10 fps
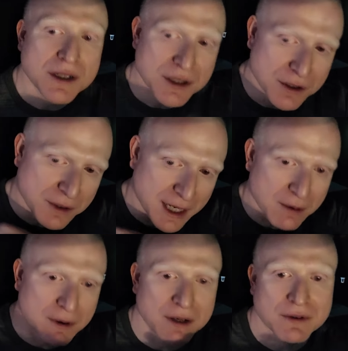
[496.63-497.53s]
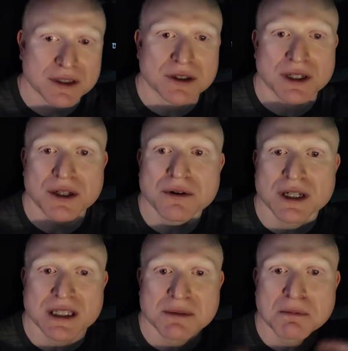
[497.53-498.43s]
you get rid of it so that you
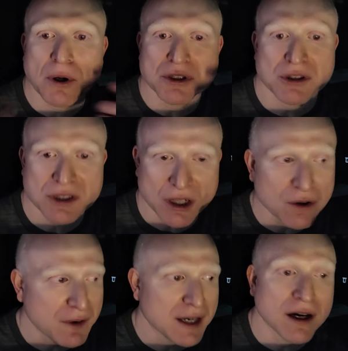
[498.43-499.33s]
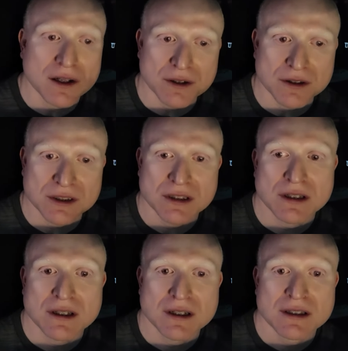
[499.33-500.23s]
can expose yourself and others
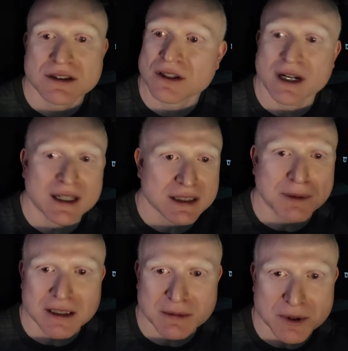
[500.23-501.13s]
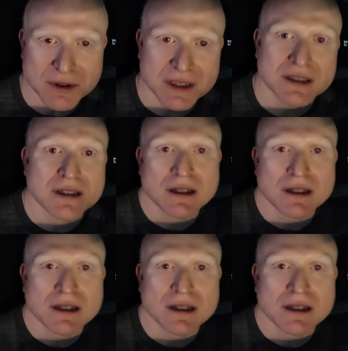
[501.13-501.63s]
to their endless possibilities.